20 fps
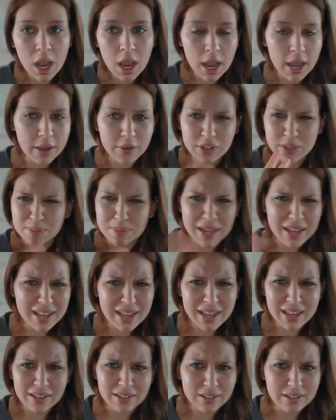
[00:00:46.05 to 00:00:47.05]

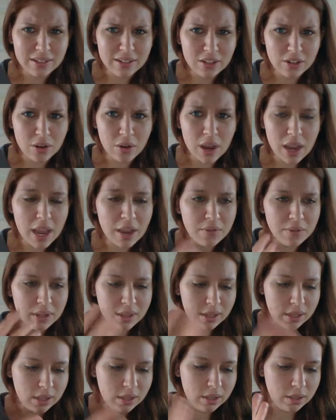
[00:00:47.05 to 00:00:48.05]
I
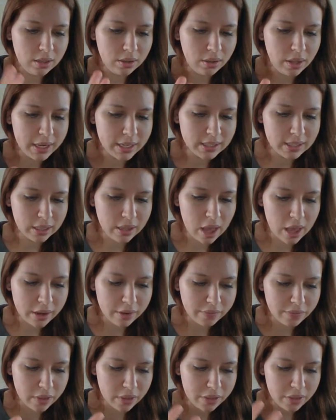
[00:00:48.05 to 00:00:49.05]
really liked a lot
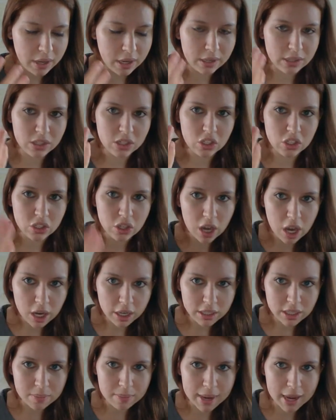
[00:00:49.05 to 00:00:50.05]
of the things
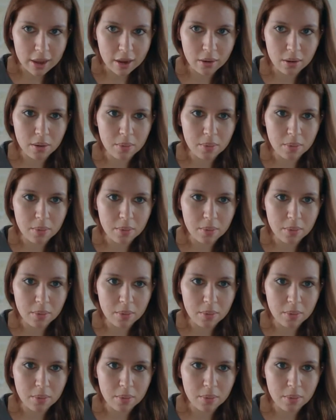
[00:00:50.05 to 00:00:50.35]
talked about,